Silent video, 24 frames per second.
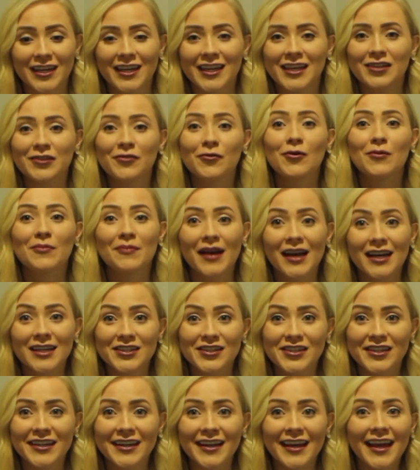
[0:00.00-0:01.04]
Can you
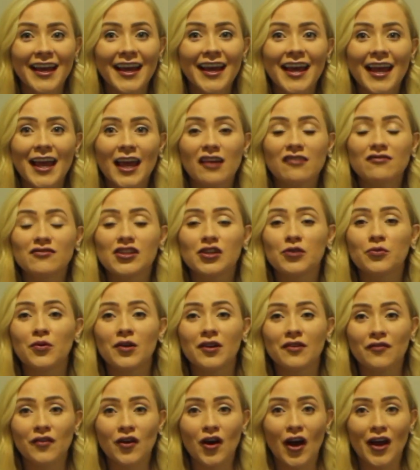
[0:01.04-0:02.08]
imagine if she would
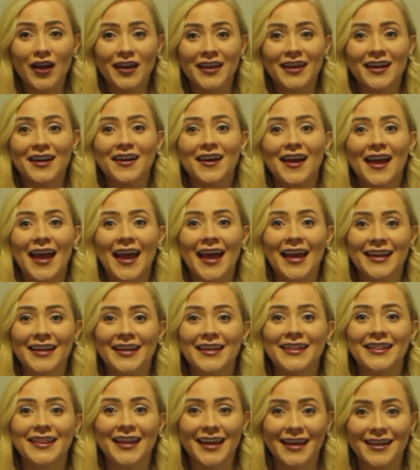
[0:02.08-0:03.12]
have got here
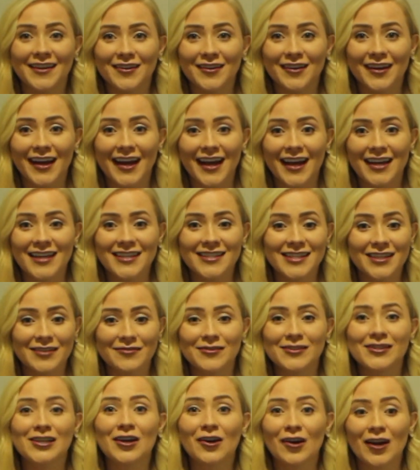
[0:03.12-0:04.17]
any later, guys? It
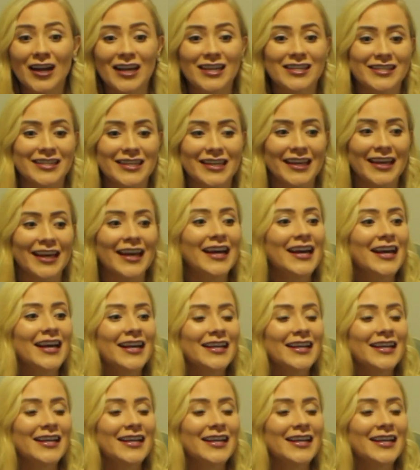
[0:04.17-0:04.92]
was crazy.